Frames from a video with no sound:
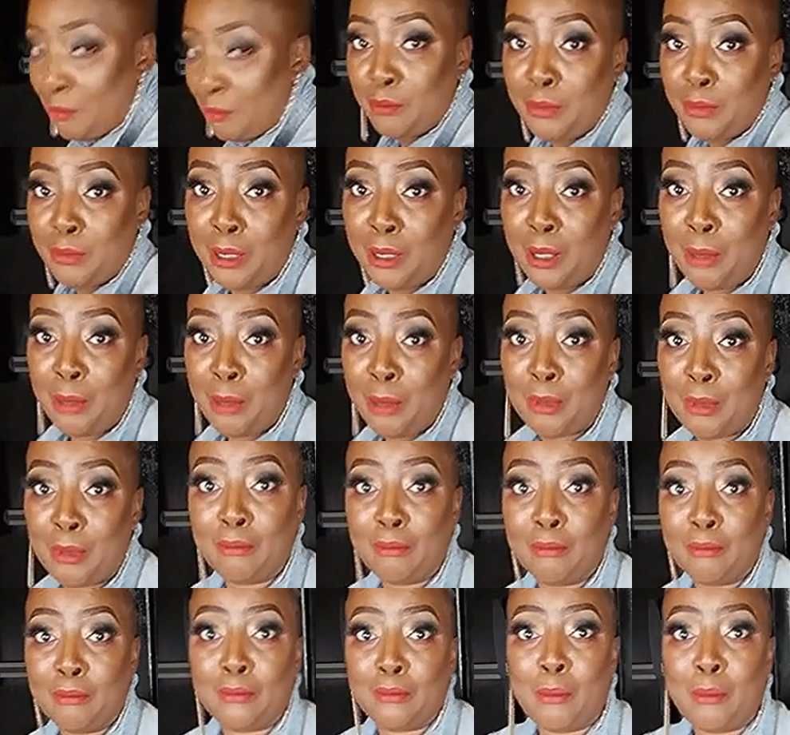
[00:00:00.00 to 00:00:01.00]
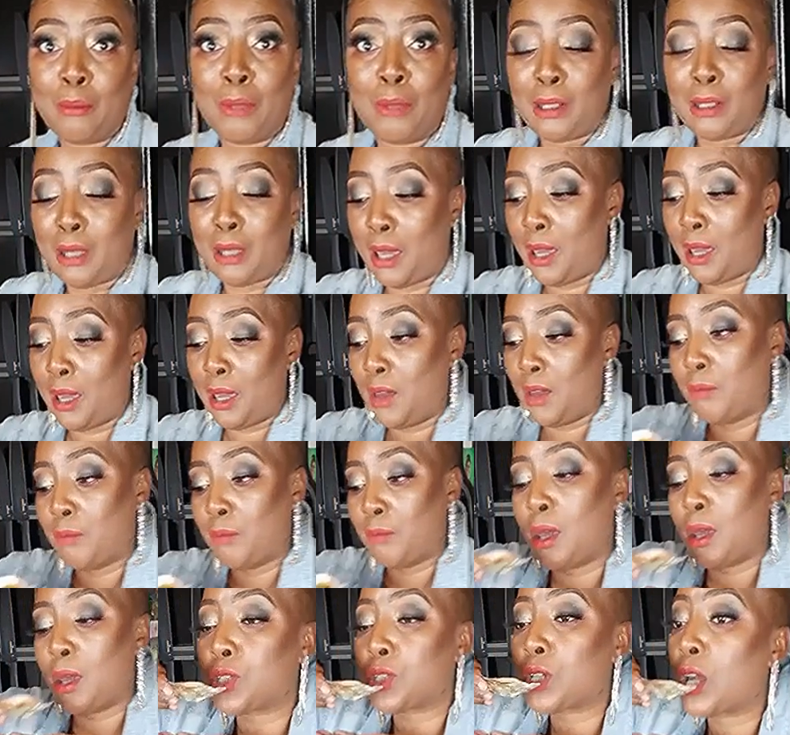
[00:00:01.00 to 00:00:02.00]
But I'm, I'm, about to have
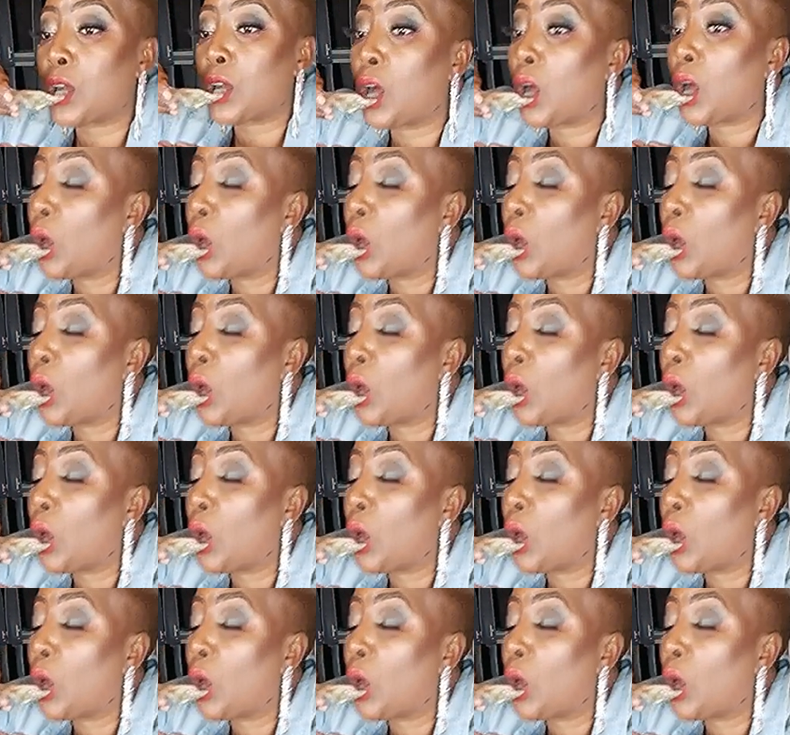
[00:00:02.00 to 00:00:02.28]
mine, child.